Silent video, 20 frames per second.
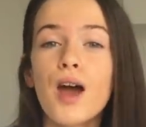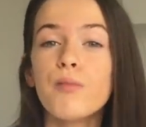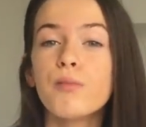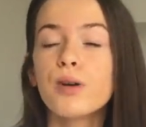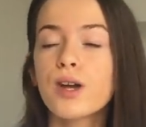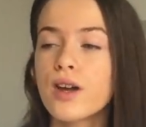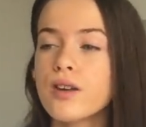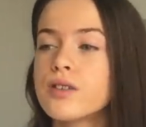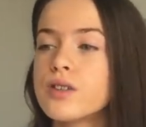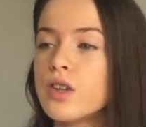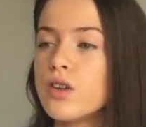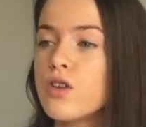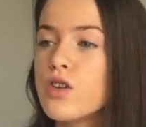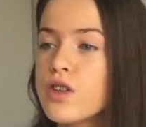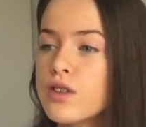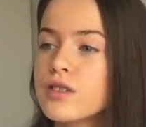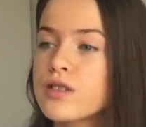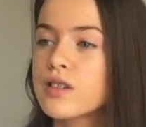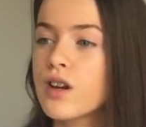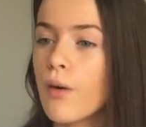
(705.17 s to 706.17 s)
Because you're
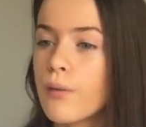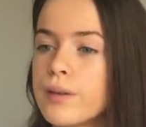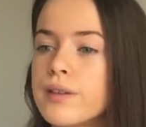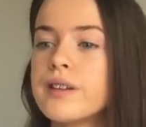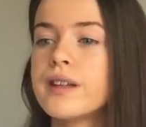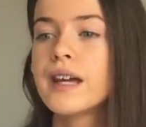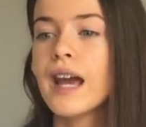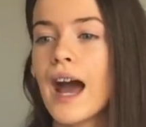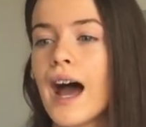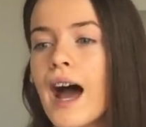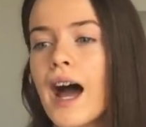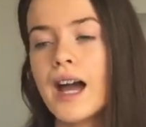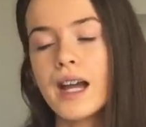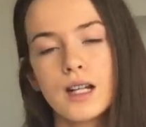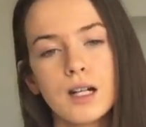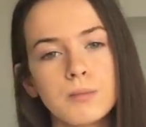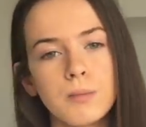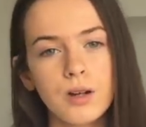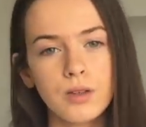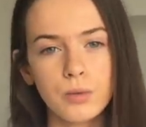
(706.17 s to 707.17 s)
just going to get
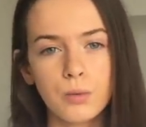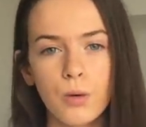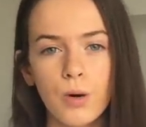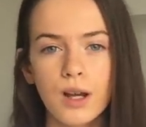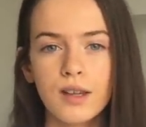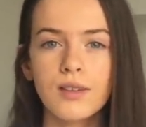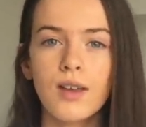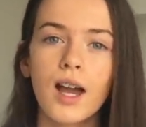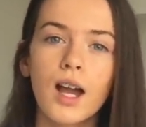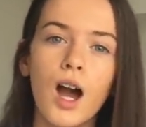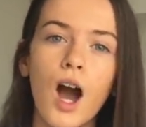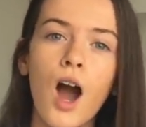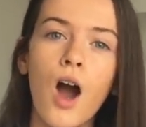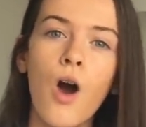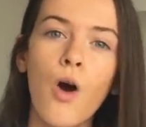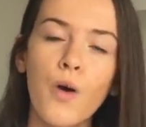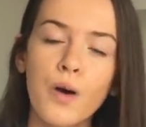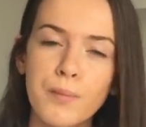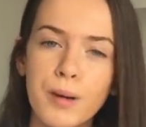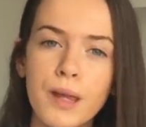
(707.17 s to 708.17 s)
hate no matter what. It's like
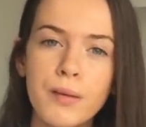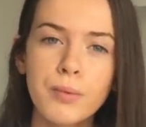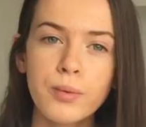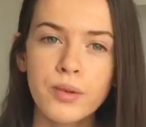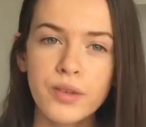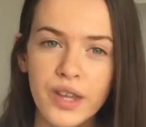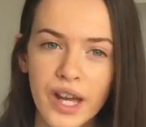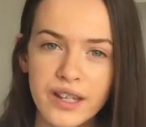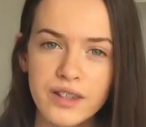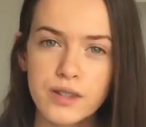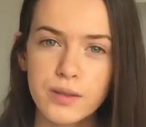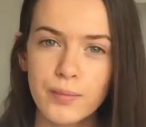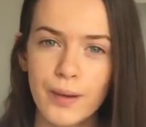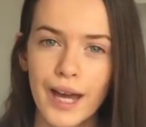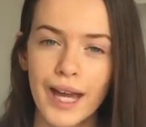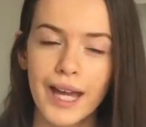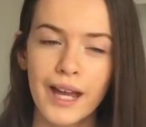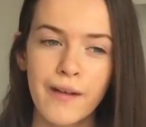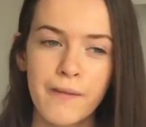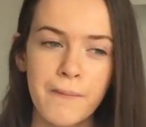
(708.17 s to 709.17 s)
when people say to
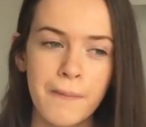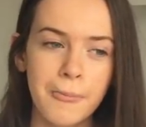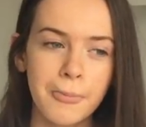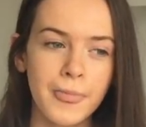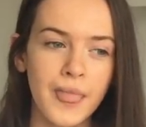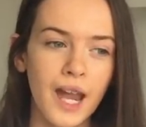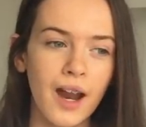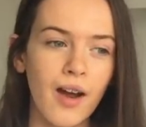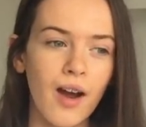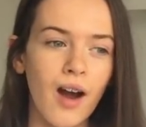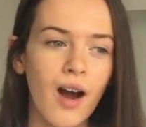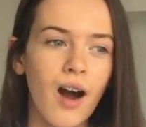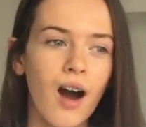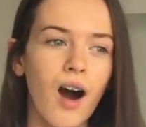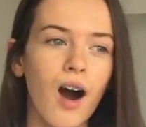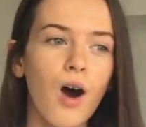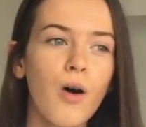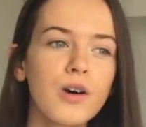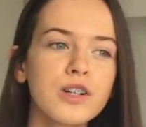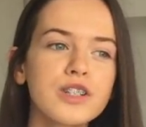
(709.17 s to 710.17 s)
me,
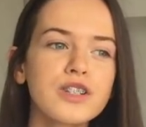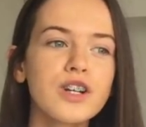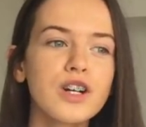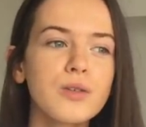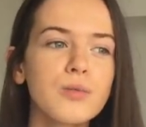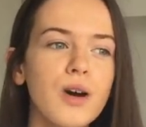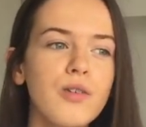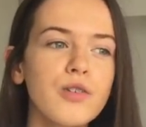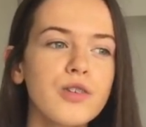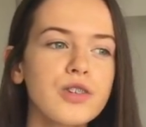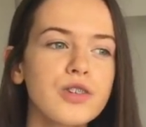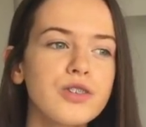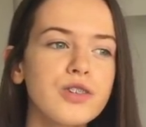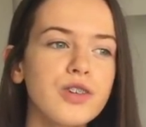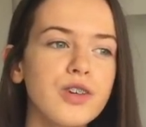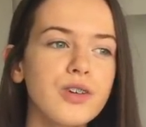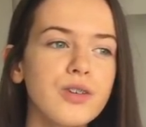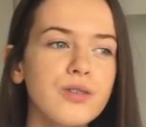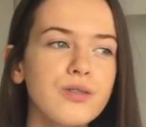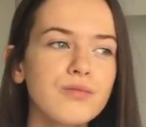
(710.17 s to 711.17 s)
oh, I don't know whether to
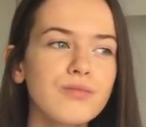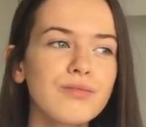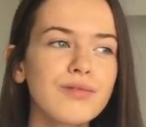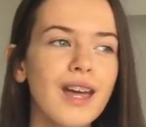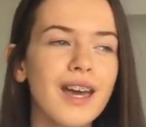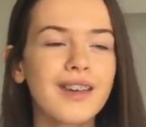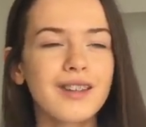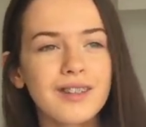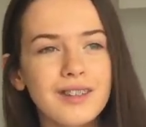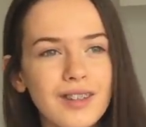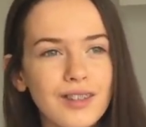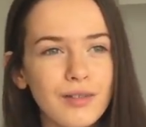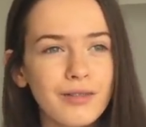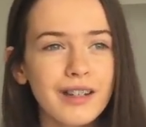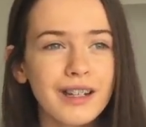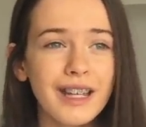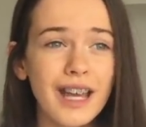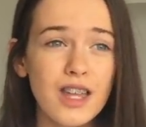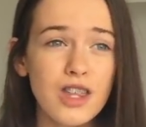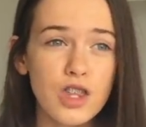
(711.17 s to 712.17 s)
do this because I'm
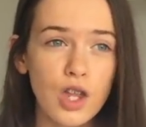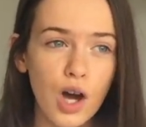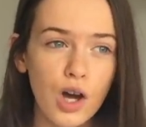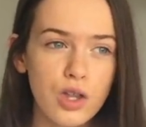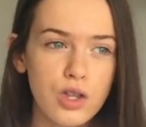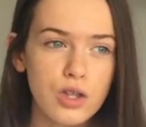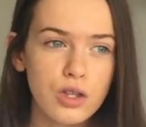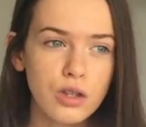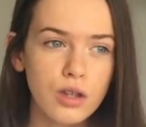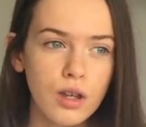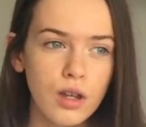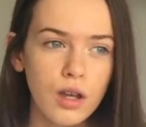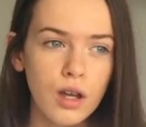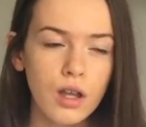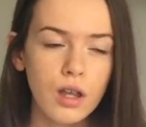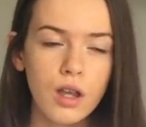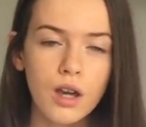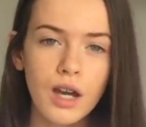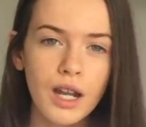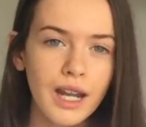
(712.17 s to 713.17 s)
going to get judged.
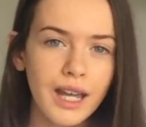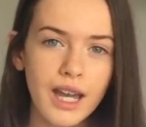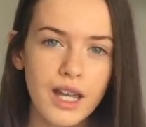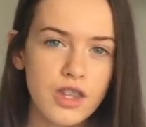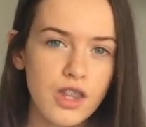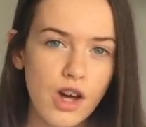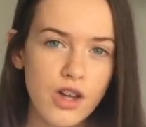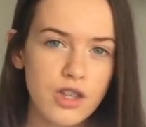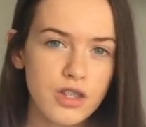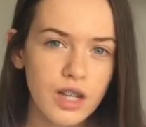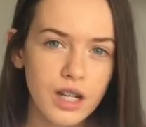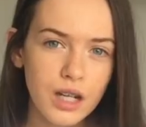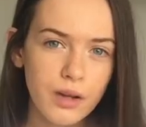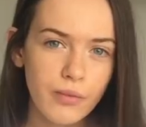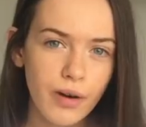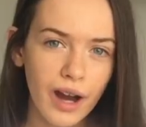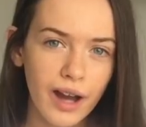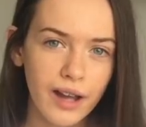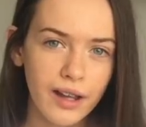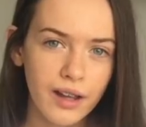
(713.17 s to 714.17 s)
You're going to get judged
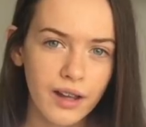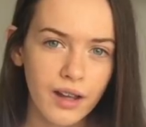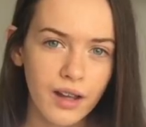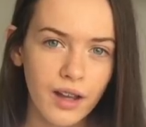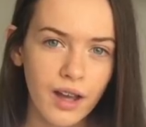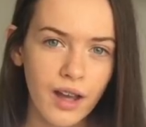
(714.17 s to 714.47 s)
anyway.